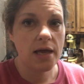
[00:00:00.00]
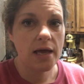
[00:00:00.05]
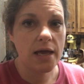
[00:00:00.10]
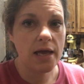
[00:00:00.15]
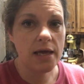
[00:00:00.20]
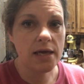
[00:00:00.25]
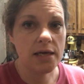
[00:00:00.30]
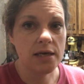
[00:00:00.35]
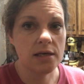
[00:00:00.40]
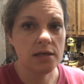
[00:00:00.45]

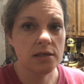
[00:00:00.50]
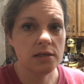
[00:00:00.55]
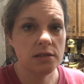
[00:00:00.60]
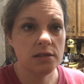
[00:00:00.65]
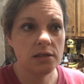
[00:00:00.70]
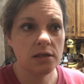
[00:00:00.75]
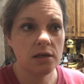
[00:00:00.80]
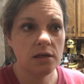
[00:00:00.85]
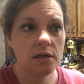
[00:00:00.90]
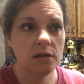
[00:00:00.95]
and
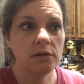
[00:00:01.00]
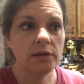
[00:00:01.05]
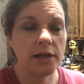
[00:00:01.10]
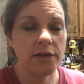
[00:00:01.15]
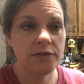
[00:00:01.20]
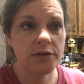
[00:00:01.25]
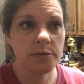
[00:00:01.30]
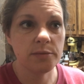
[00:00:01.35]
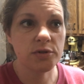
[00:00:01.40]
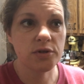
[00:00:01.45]
let
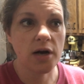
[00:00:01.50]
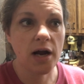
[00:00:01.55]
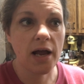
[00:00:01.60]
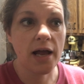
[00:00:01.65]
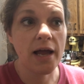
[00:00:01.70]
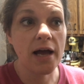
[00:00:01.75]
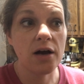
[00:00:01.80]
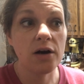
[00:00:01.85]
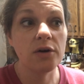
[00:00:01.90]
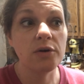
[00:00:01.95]
them dry
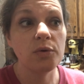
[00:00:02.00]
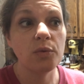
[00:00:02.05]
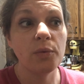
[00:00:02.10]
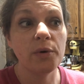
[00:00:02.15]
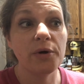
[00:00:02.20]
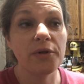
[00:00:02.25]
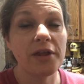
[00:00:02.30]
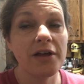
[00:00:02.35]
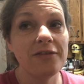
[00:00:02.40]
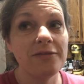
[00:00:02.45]
out.
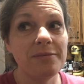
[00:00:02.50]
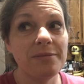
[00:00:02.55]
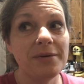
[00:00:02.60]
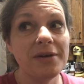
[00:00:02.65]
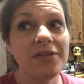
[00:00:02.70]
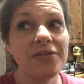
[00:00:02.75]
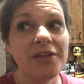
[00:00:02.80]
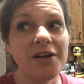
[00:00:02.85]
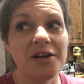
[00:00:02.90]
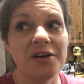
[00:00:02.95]
Well, they've
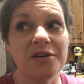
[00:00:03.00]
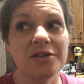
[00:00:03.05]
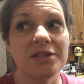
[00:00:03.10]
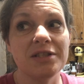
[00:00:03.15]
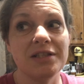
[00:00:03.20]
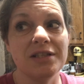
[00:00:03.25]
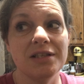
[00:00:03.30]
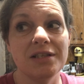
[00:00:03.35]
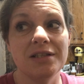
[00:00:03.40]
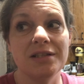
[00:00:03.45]
been there
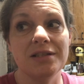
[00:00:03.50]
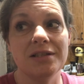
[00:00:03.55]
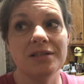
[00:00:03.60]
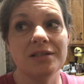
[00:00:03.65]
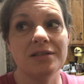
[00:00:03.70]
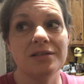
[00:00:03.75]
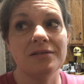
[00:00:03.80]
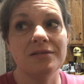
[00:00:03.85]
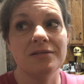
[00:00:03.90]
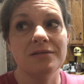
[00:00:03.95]

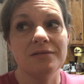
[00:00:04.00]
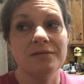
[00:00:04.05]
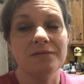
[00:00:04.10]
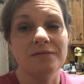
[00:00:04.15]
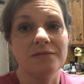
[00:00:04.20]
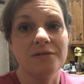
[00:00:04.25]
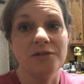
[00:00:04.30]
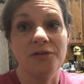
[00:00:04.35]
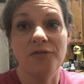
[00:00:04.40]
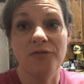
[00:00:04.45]
since
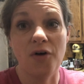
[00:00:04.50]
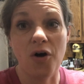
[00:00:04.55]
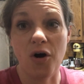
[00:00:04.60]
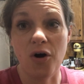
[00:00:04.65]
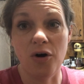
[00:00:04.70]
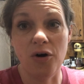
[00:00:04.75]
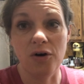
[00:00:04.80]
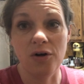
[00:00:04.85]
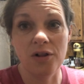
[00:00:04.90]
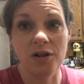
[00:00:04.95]
the
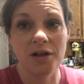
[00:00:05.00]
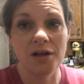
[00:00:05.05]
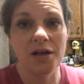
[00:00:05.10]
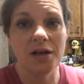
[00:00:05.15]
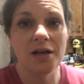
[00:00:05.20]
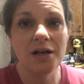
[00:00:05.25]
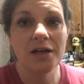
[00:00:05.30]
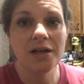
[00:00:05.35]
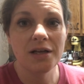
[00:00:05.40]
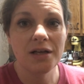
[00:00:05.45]
fall,
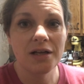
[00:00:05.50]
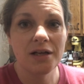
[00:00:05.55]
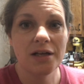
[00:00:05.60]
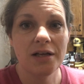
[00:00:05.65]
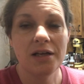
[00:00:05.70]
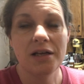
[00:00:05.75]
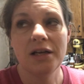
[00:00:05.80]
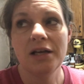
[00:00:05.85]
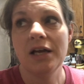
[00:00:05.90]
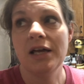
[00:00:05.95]

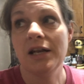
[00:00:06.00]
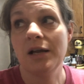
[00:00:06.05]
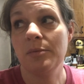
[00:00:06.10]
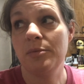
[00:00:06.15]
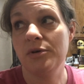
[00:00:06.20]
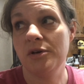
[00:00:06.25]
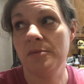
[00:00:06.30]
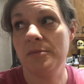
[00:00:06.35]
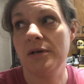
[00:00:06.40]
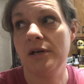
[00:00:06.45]
and I
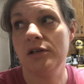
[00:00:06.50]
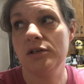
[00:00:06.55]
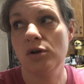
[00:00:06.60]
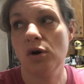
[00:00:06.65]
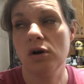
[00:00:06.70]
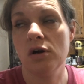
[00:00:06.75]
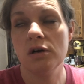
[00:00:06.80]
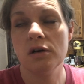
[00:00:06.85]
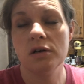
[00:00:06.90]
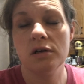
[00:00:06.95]
put them in a
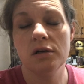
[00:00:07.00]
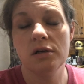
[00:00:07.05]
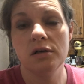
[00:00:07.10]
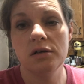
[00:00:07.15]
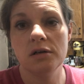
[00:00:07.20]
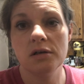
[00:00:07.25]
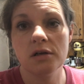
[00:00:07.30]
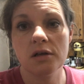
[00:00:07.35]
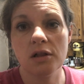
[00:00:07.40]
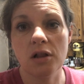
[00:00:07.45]
dark
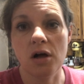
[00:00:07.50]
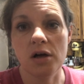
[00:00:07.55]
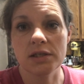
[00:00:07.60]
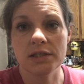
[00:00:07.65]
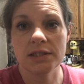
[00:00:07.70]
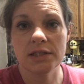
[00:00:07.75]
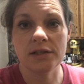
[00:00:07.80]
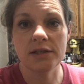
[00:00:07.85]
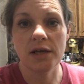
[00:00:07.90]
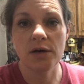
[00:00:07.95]

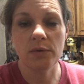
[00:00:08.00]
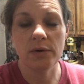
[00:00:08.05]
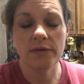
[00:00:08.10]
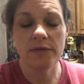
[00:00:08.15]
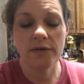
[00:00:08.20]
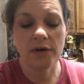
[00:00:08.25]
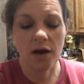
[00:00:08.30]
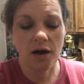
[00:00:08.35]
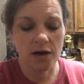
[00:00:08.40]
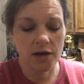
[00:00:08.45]
closet that we've
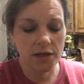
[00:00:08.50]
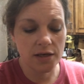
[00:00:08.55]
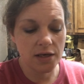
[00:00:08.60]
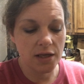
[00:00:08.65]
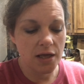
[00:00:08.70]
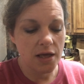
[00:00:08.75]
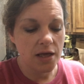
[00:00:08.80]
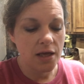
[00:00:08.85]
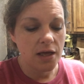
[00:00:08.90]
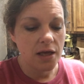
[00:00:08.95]
got,
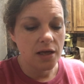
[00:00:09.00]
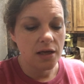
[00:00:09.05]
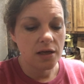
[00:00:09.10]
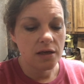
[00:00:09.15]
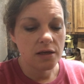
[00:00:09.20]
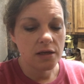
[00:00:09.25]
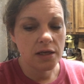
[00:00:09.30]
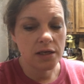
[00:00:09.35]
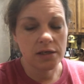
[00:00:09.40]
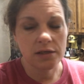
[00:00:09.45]

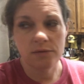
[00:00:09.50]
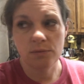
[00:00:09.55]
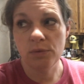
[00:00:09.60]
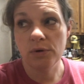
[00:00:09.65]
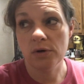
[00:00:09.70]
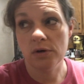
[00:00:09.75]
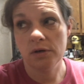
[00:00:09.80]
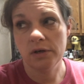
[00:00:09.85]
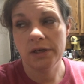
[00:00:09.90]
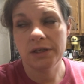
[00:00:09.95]
and
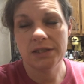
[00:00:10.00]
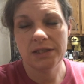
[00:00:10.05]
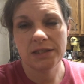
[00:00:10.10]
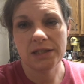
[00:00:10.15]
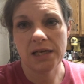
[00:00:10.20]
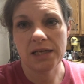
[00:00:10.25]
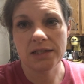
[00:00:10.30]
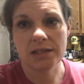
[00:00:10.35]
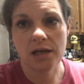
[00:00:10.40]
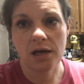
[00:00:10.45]
where it
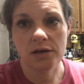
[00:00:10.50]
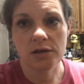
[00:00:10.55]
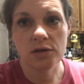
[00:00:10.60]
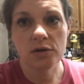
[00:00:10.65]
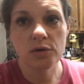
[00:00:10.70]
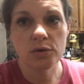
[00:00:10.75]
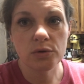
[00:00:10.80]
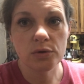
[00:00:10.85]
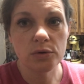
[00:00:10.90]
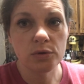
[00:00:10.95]
stays kind of
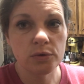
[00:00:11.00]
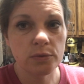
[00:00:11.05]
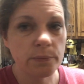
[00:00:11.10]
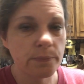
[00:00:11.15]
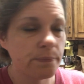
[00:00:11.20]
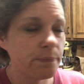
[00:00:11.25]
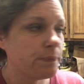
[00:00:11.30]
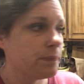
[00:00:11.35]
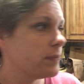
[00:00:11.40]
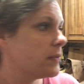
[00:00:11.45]
cool.
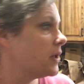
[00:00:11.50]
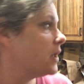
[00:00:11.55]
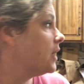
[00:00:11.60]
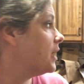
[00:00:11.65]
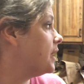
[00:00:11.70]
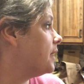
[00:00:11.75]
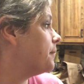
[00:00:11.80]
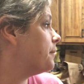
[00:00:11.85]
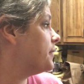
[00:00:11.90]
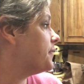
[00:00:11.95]

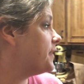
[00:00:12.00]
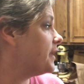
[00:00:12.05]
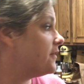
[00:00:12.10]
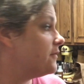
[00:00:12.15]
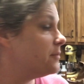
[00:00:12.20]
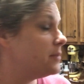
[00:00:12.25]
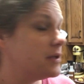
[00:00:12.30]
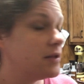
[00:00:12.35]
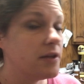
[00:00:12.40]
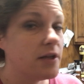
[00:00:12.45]
But they've
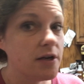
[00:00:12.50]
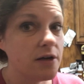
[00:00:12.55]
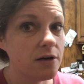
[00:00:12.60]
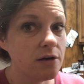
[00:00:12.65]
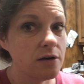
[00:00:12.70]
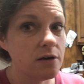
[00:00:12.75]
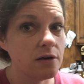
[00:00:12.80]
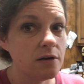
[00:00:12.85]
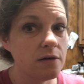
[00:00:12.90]
been there